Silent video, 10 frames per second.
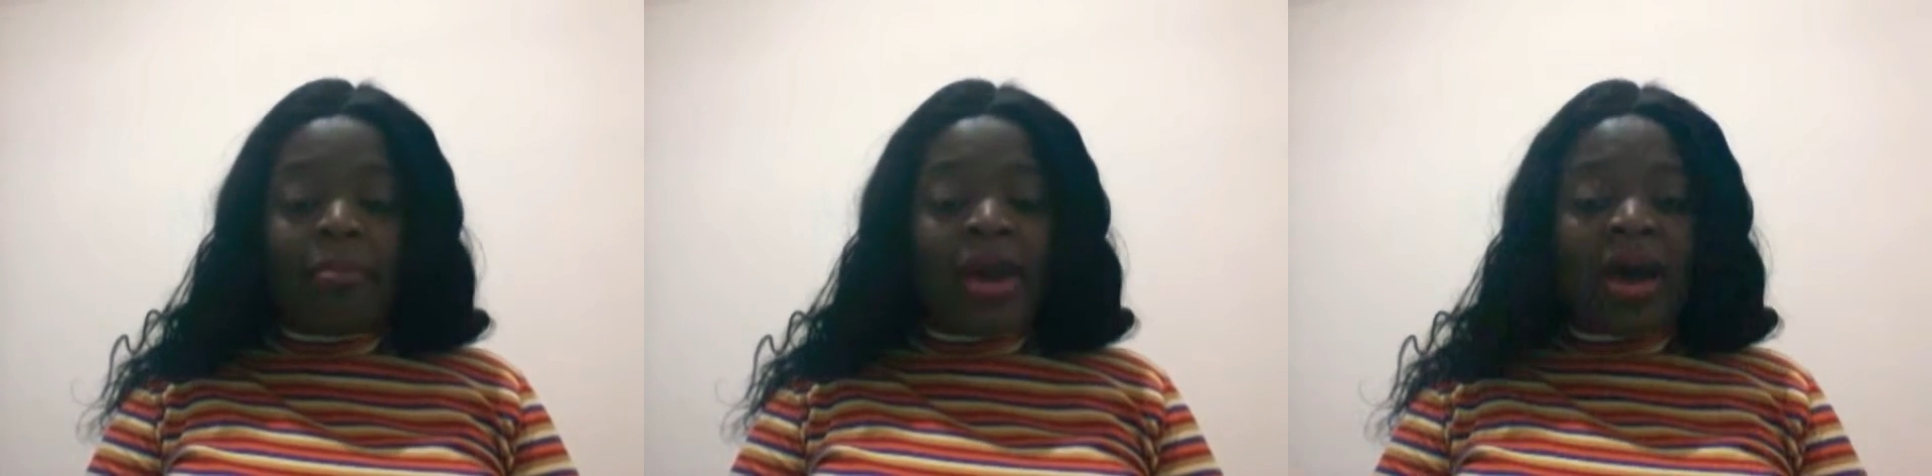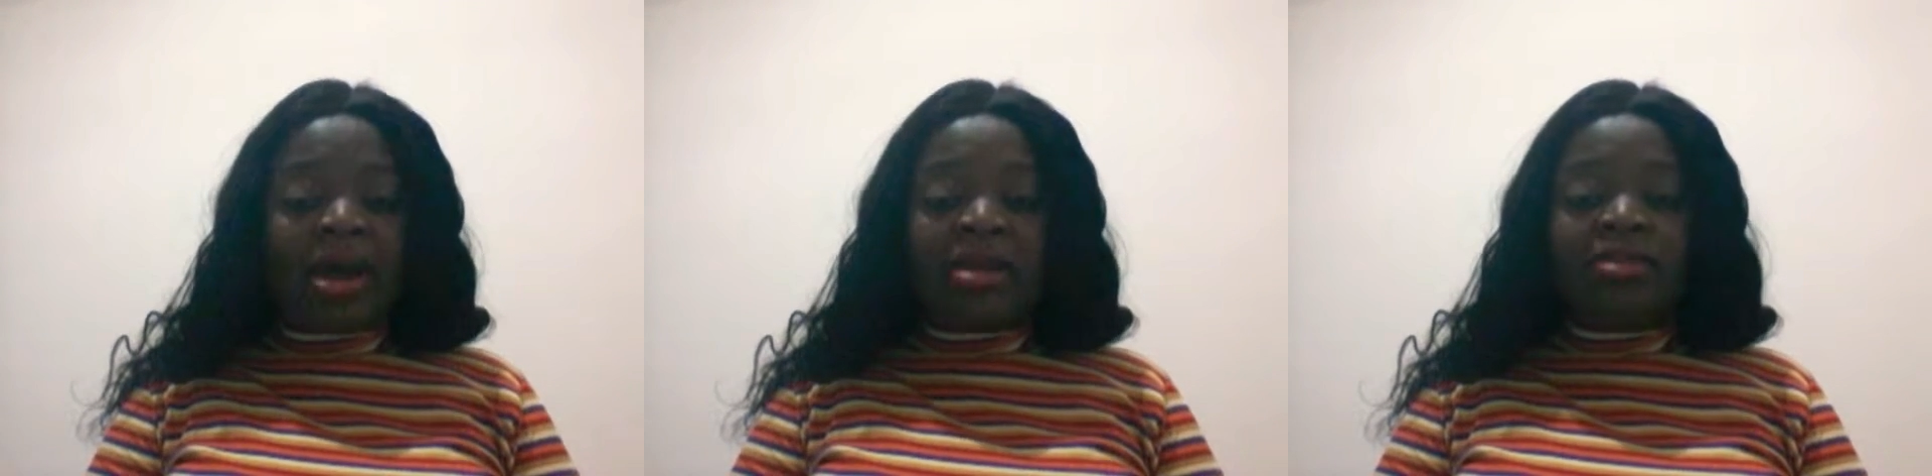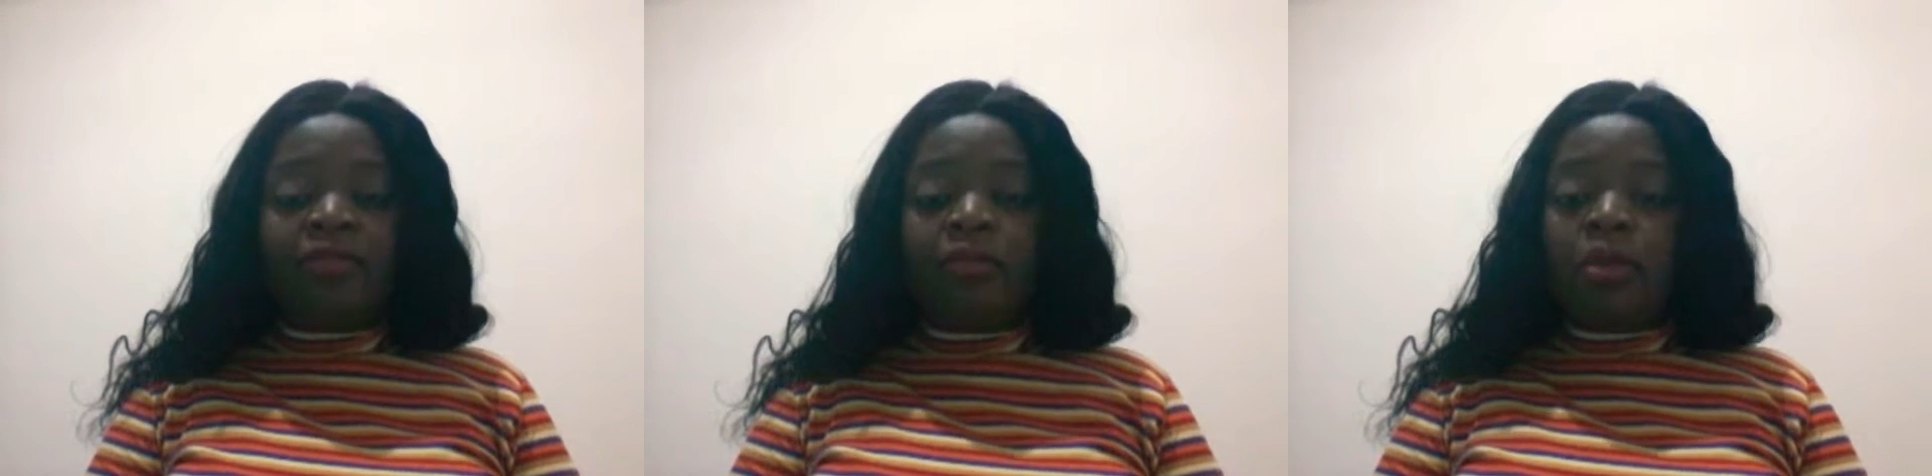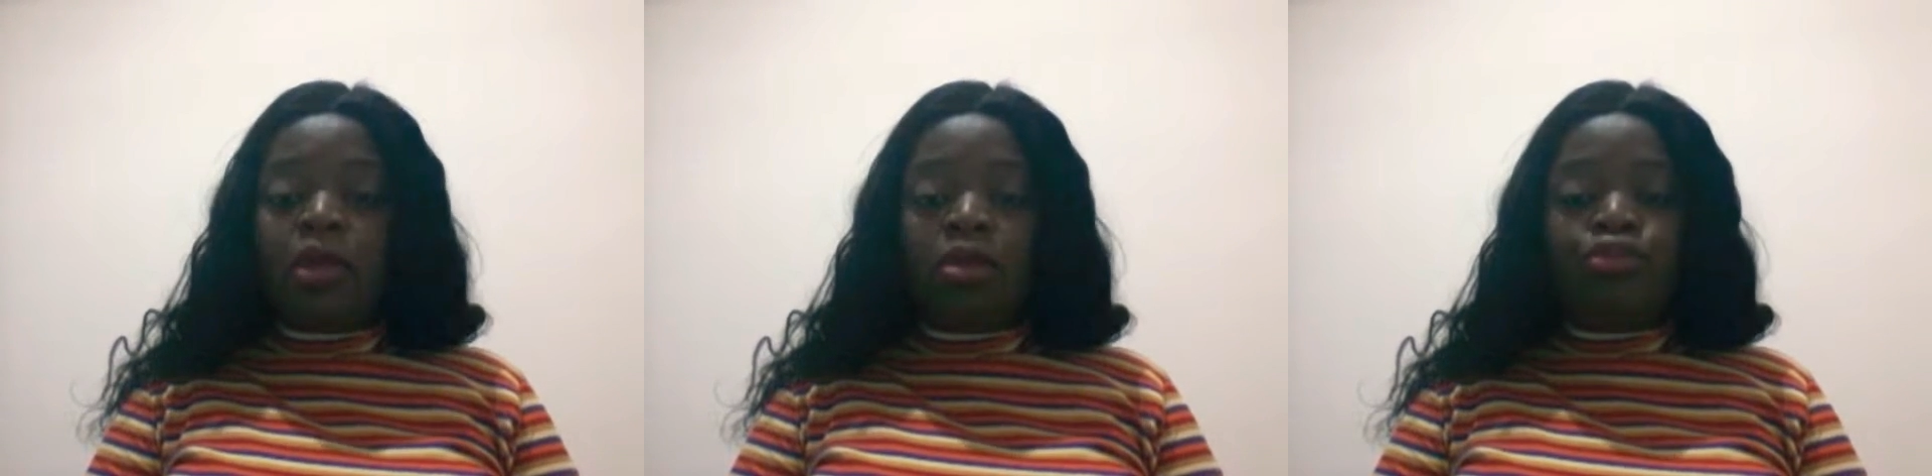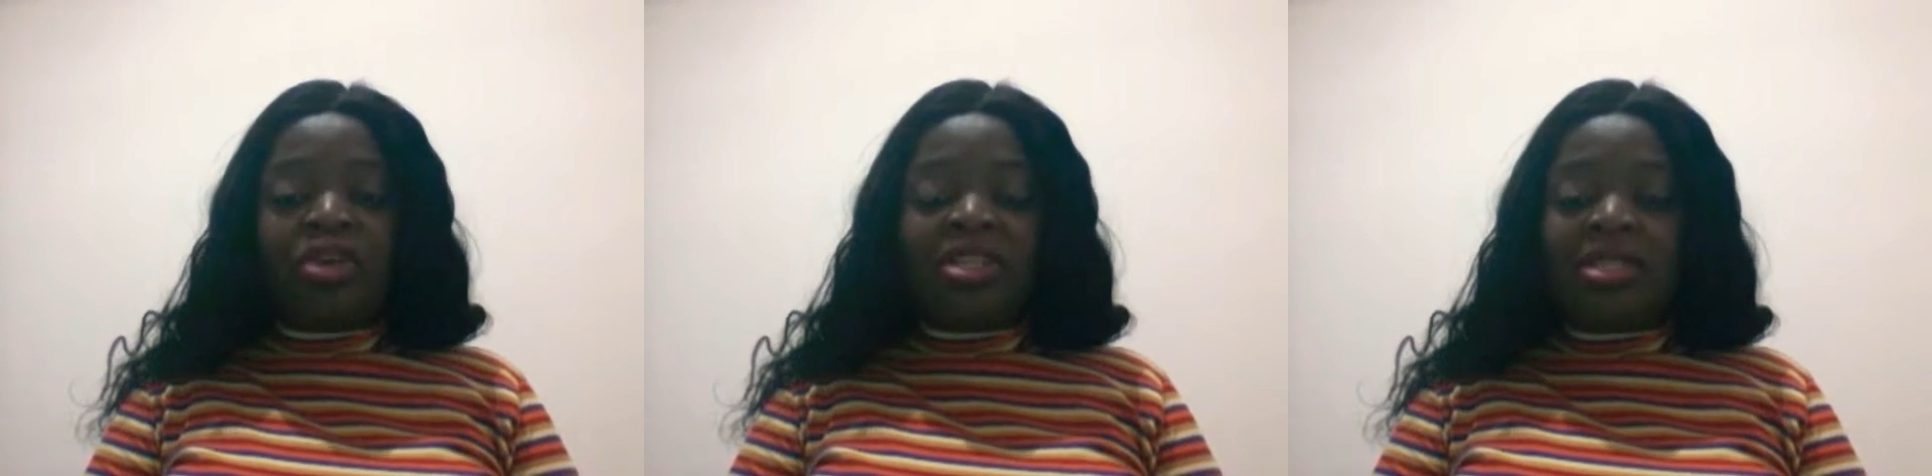bags, female
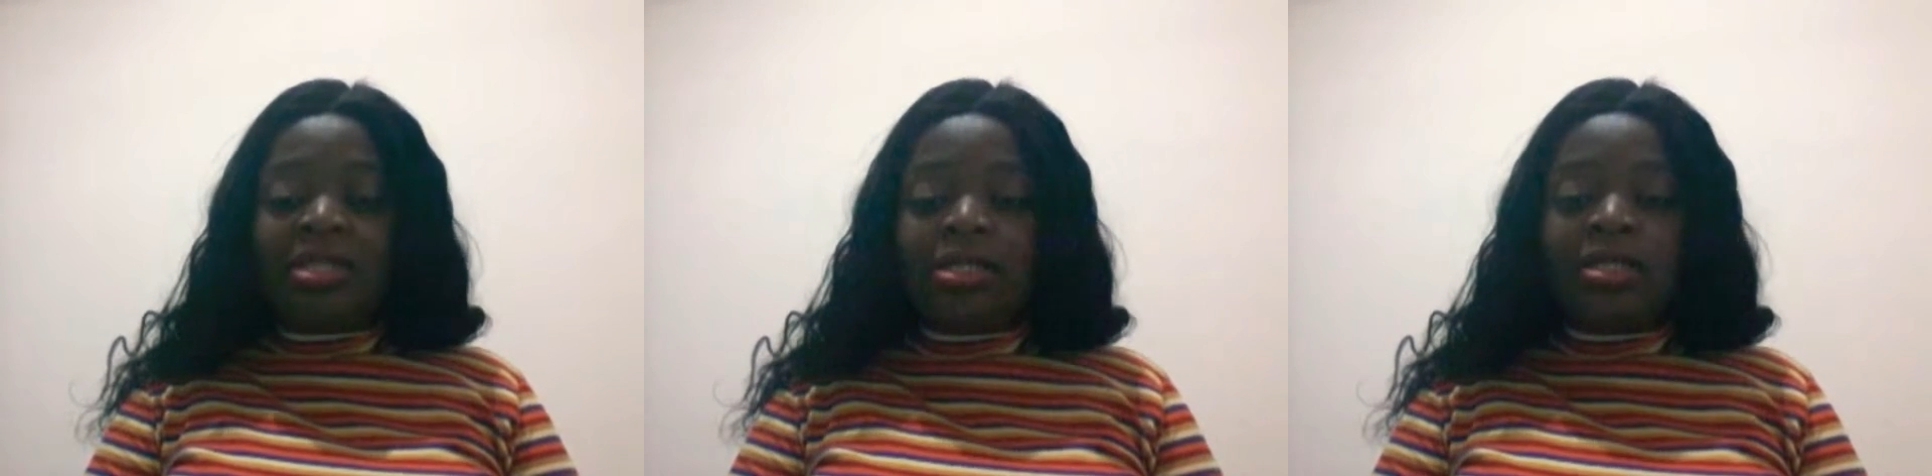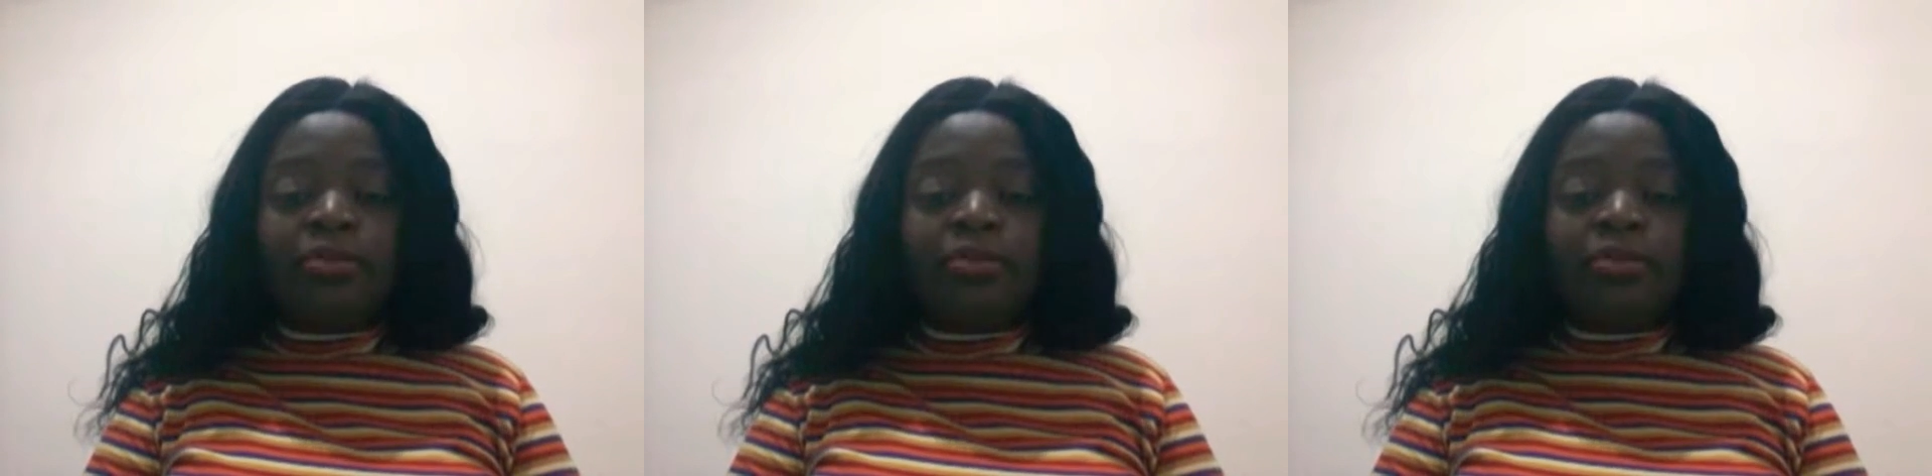dresses,